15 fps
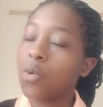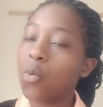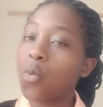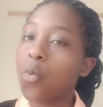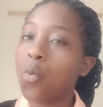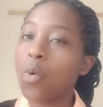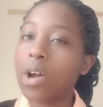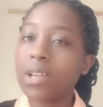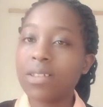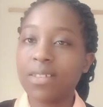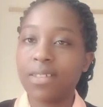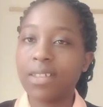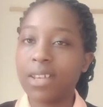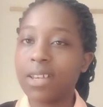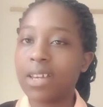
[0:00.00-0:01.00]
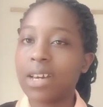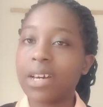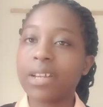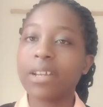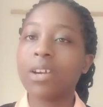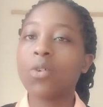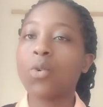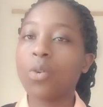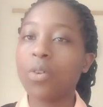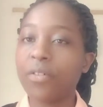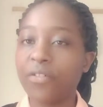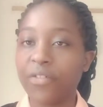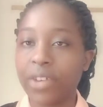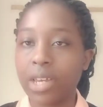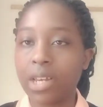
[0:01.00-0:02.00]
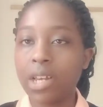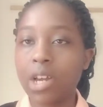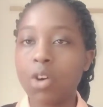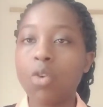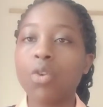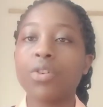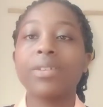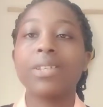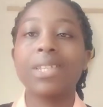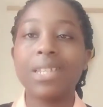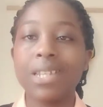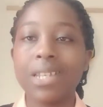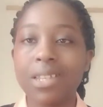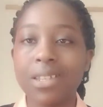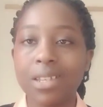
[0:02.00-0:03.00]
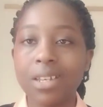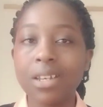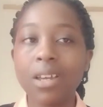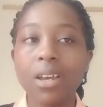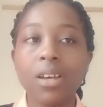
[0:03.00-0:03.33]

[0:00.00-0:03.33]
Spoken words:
once they are coughing or sneezing,